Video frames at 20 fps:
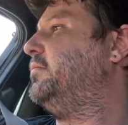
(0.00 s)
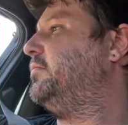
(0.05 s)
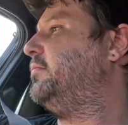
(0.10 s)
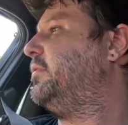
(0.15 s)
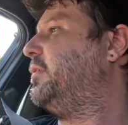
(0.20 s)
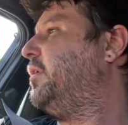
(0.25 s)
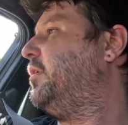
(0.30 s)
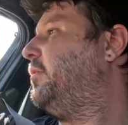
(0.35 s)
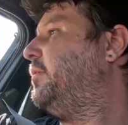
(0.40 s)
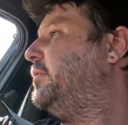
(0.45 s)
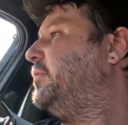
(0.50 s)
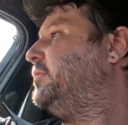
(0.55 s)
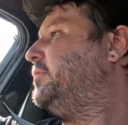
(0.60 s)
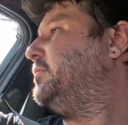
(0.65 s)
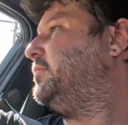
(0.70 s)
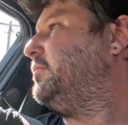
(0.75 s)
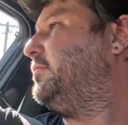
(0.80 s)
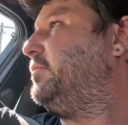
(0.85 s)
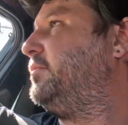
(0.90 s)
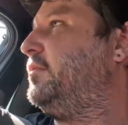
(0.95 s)
we'll go on
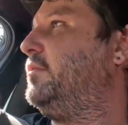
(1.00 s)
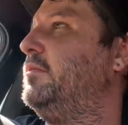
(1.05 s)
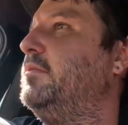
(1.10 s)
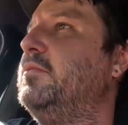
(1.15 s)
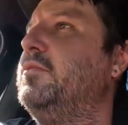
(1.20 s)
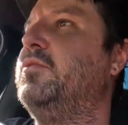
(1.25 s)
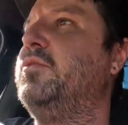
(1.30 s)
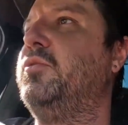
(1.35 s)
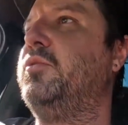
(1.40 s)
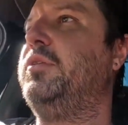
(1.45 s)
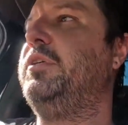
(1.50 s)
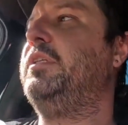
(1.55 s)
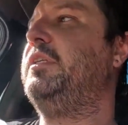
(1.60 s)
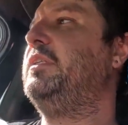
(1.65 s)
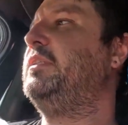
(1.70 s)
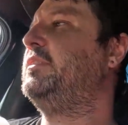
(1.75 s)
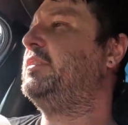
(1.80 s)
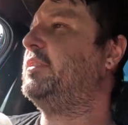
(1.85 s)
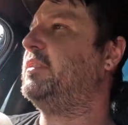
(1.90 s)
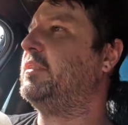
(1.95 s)
and enjoy
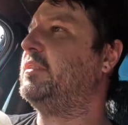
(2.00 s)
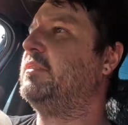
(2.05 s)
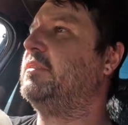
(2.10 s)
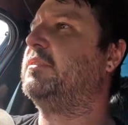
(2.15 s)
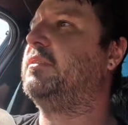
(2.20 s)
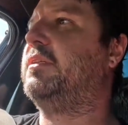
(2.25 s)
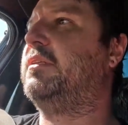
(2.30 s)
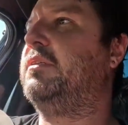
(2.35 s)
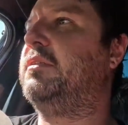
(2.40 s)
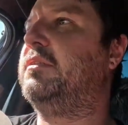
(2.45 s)
these things.